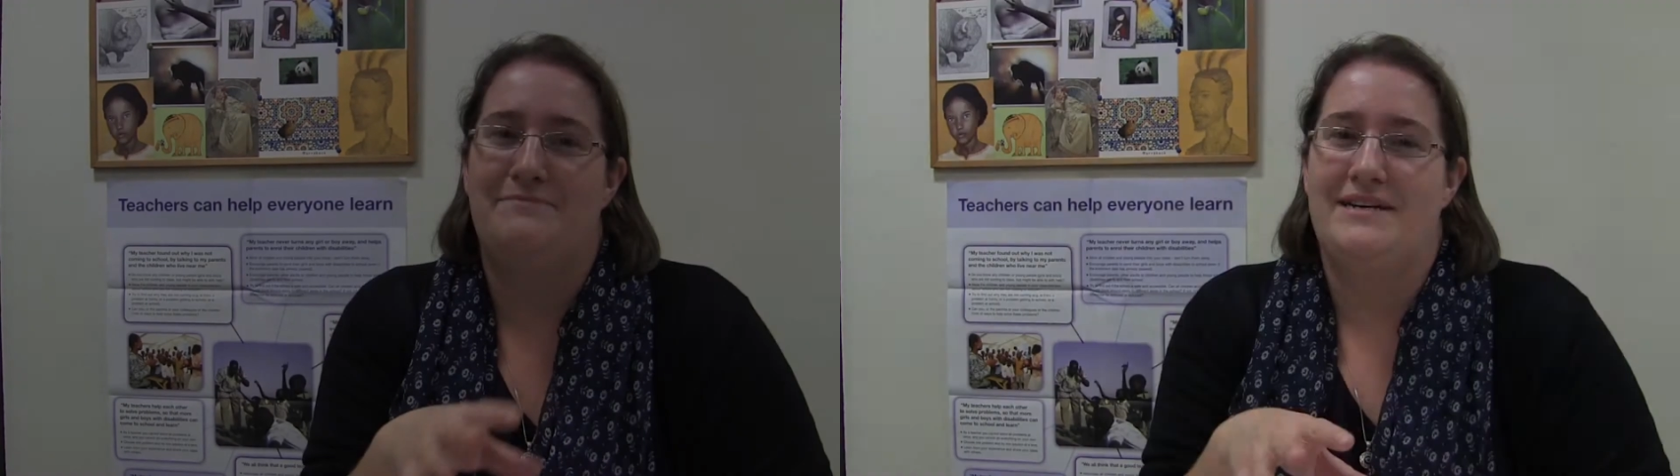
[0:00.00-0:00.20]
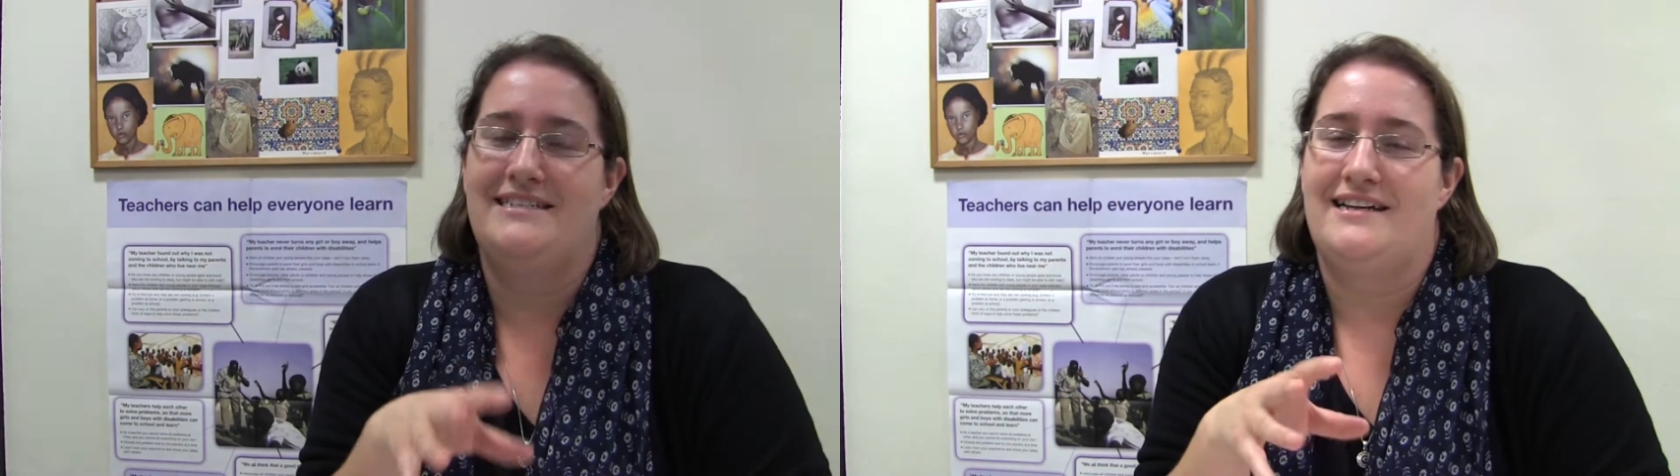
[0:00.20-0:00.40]

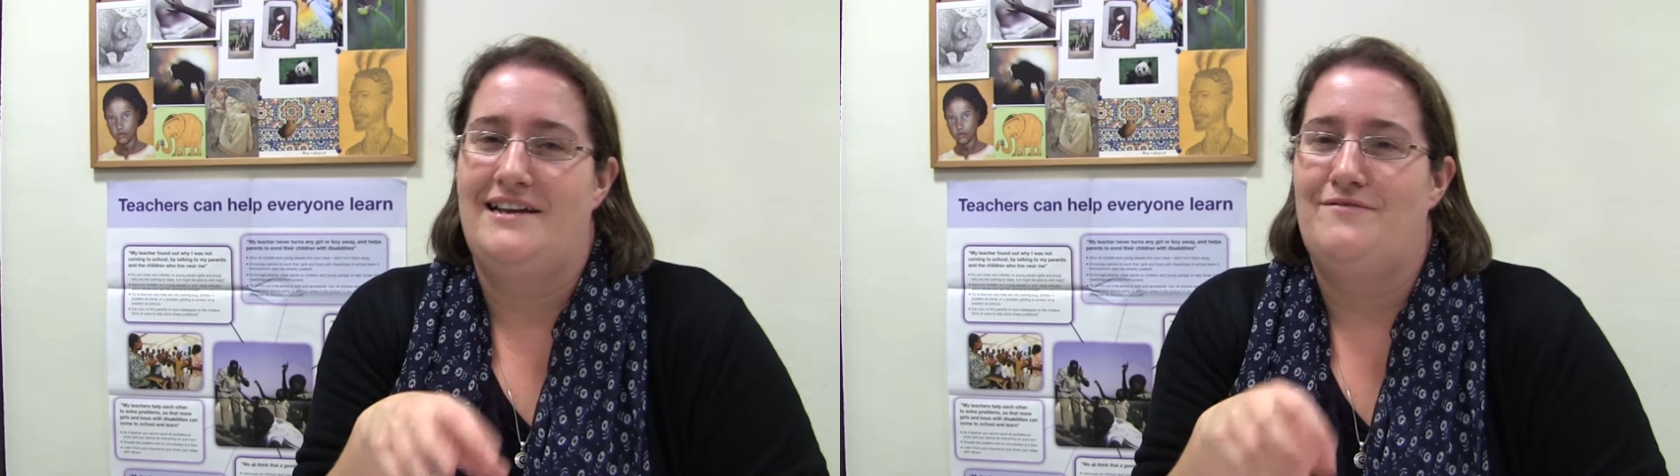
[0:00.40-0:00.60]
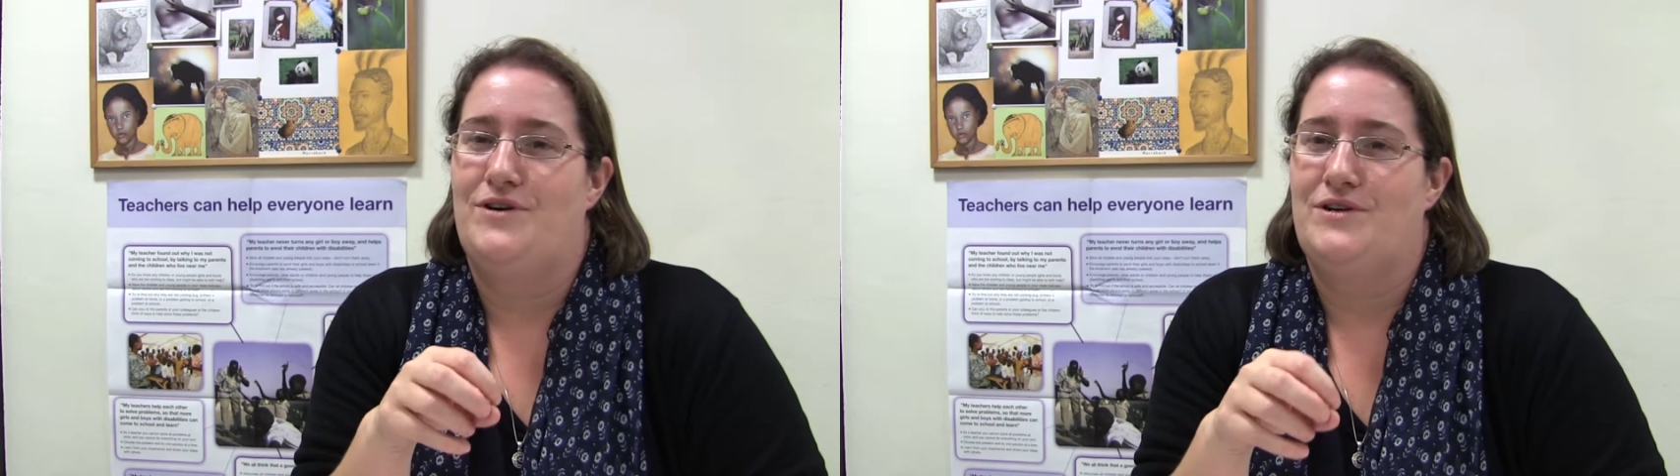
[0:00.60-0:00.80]
basically
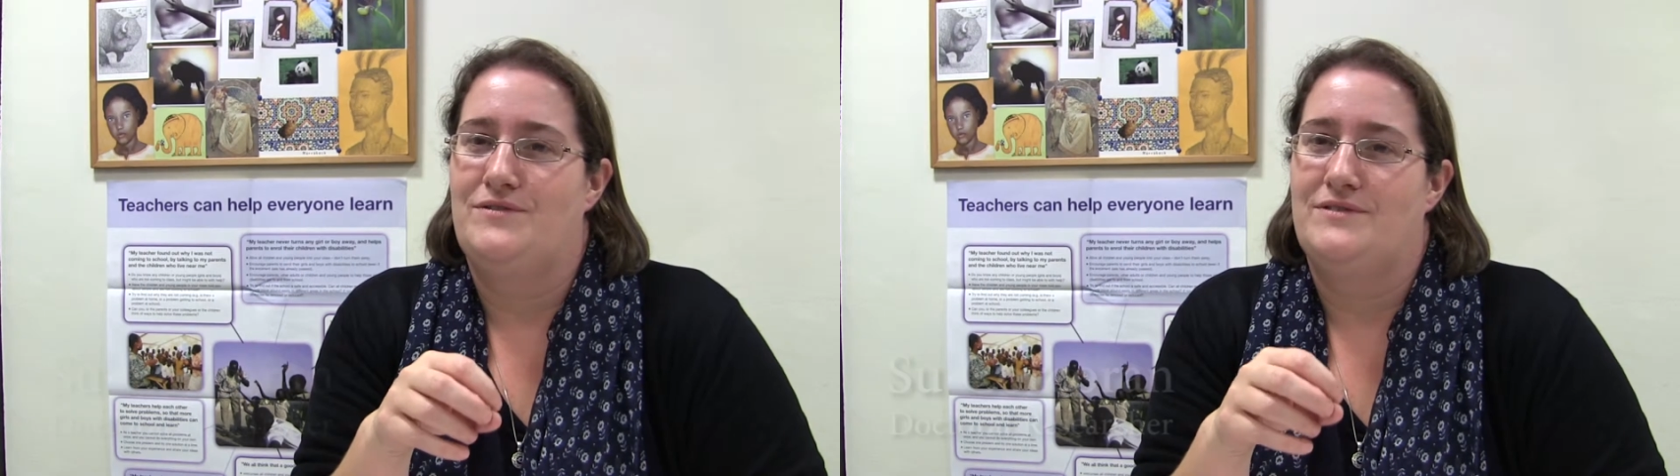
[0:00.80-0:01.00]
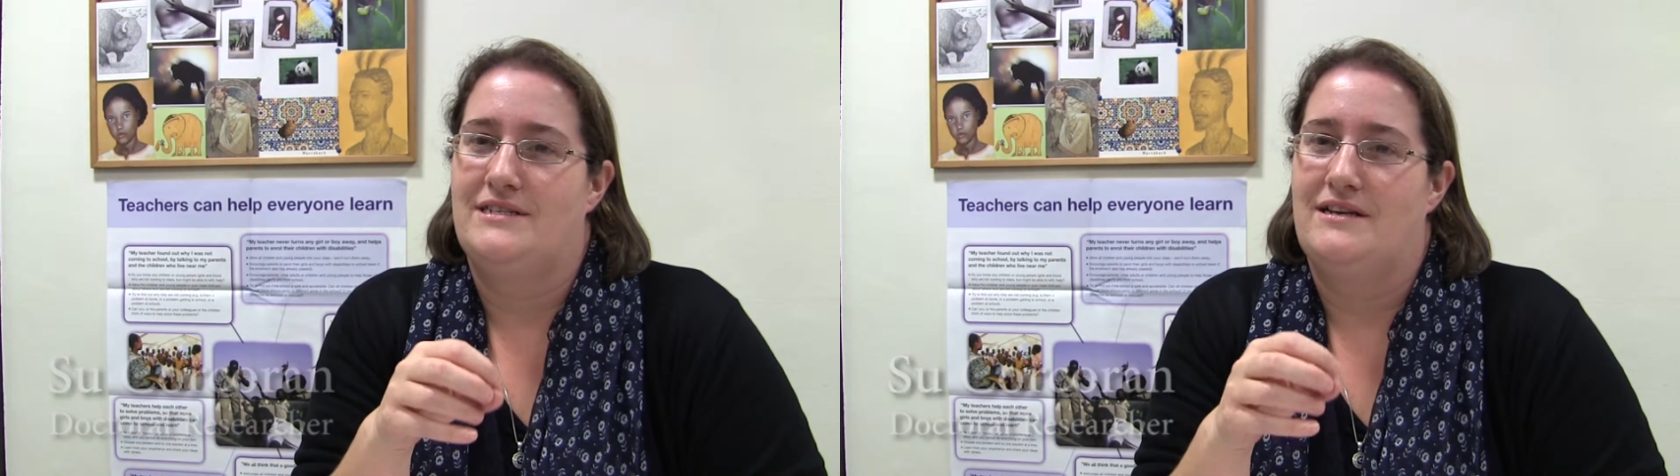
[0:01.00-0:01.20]

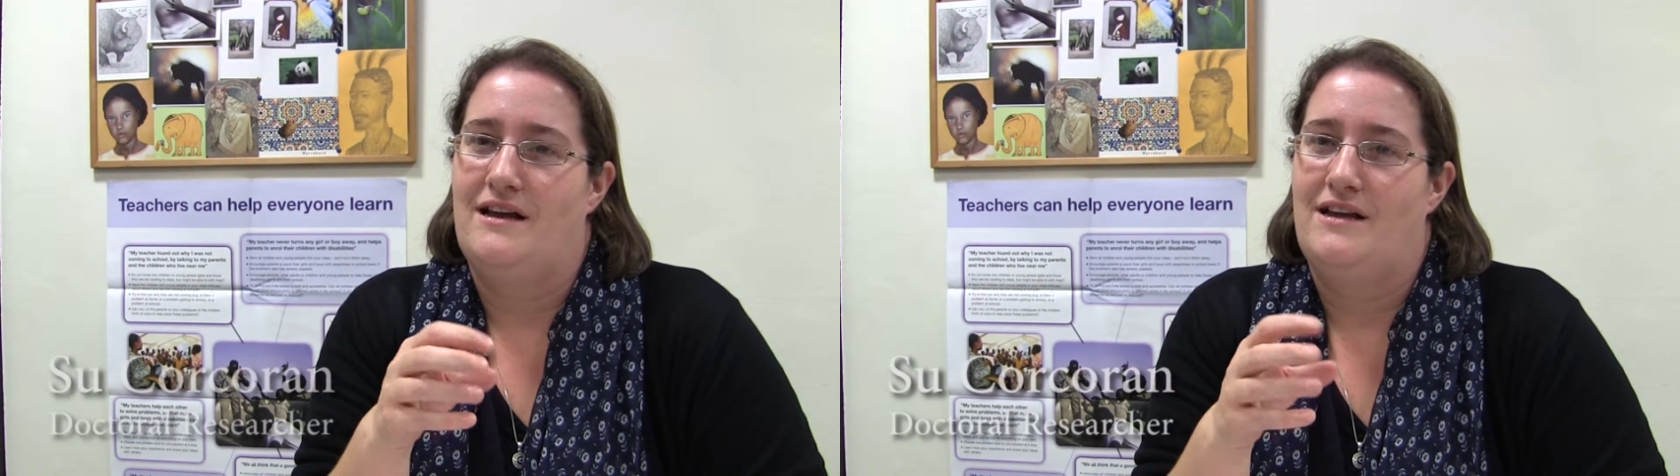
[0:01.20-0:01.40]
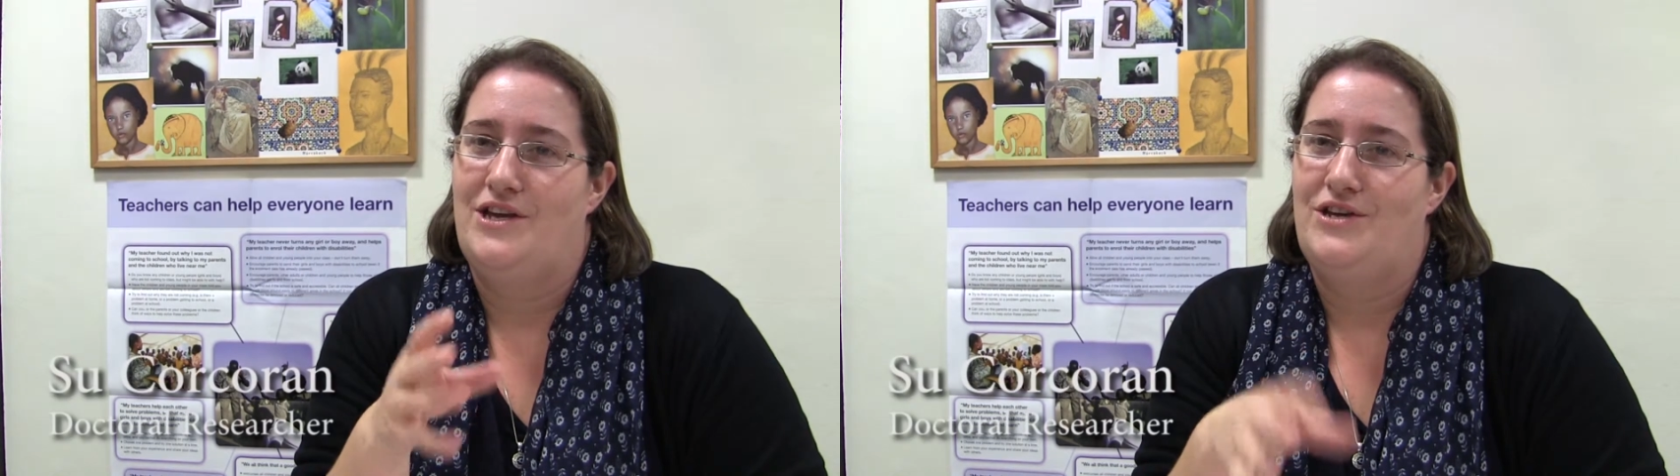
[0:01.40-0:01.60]
involves
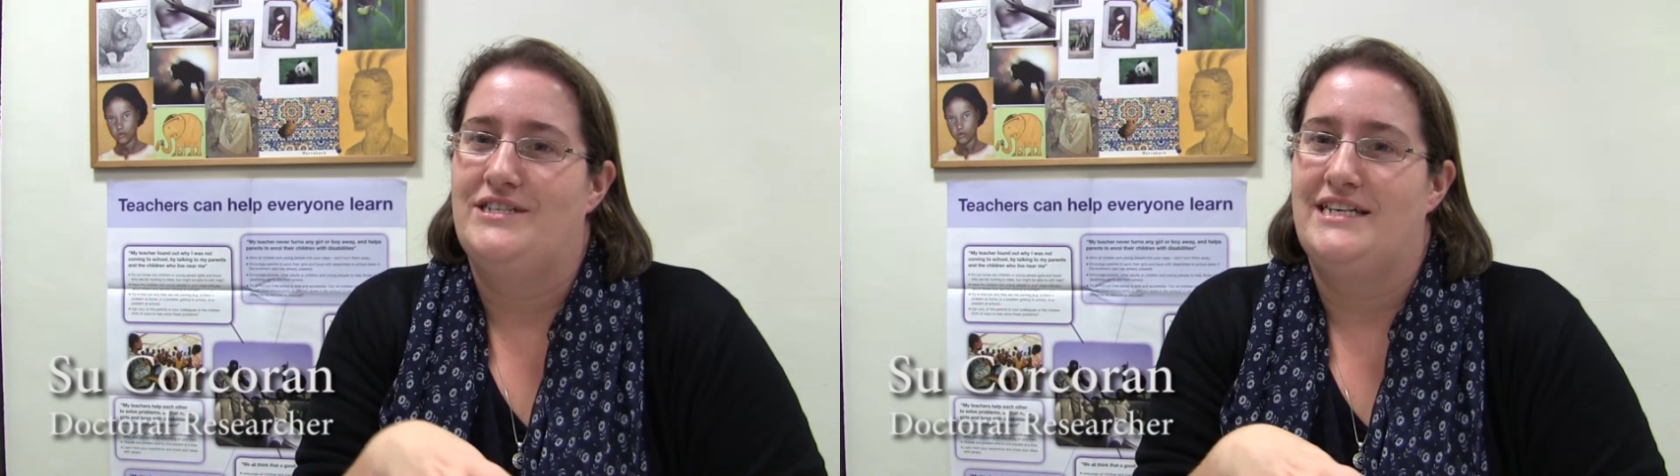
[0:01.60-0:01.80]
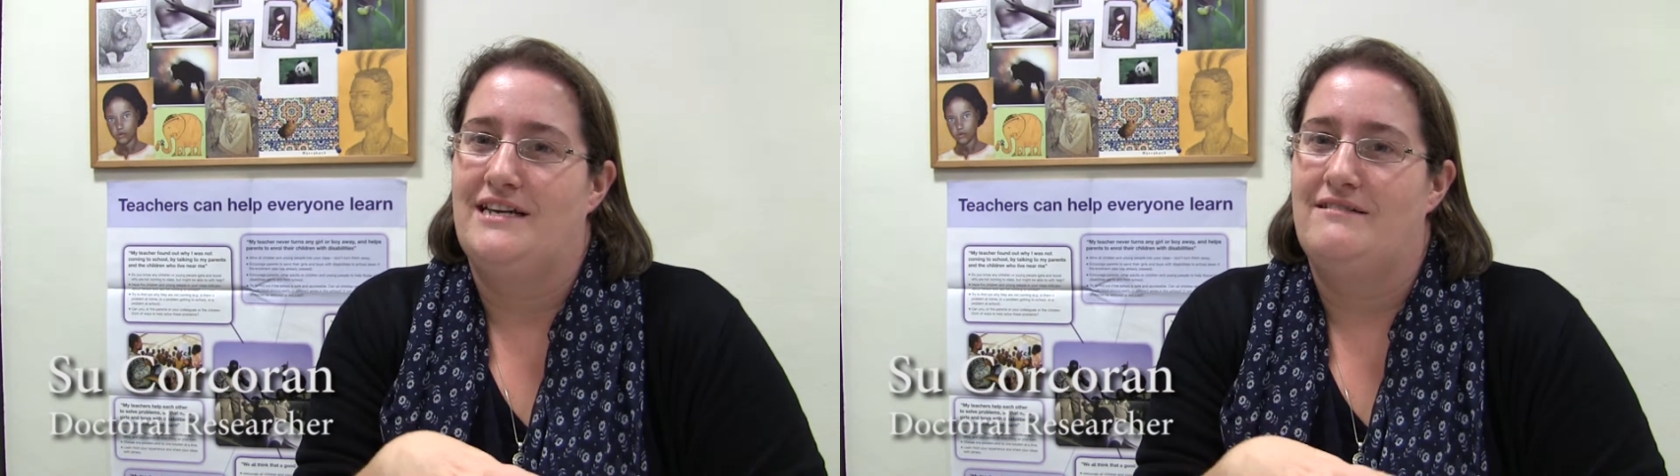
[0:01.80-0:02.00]

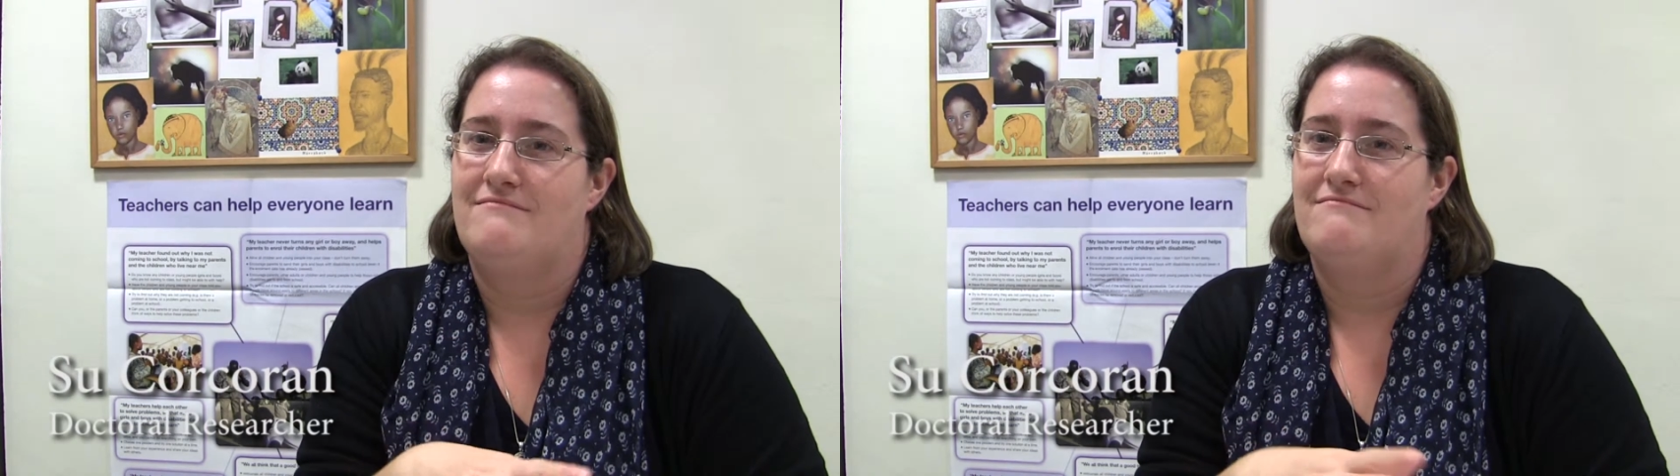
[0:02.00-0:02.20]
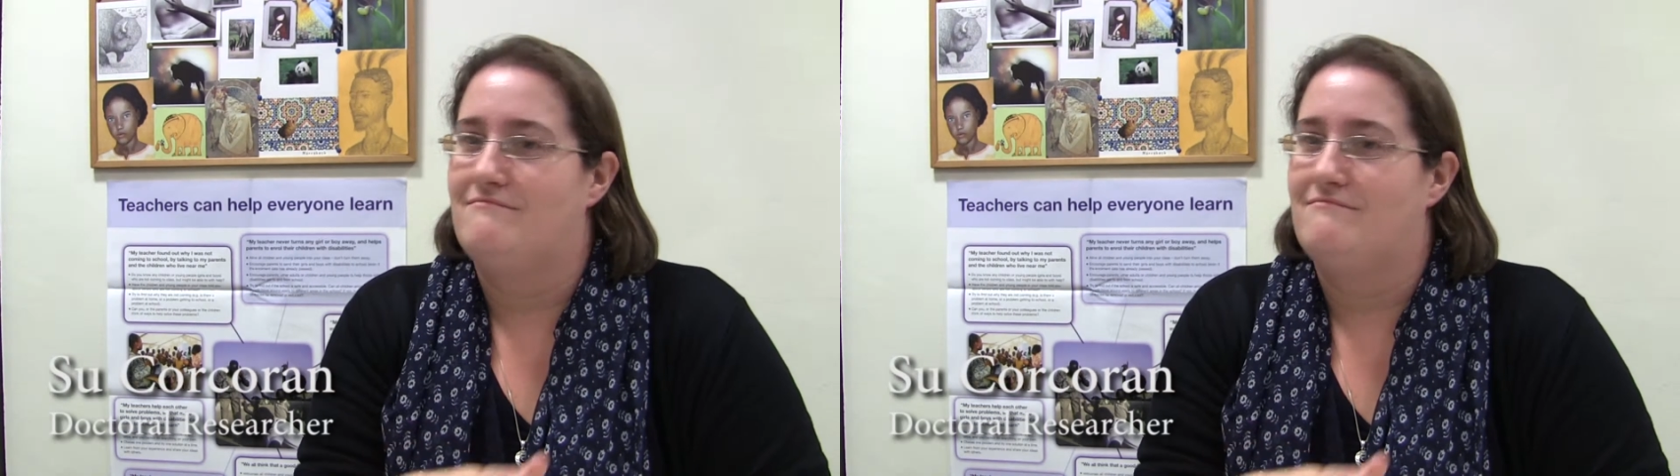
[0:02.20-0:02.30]
using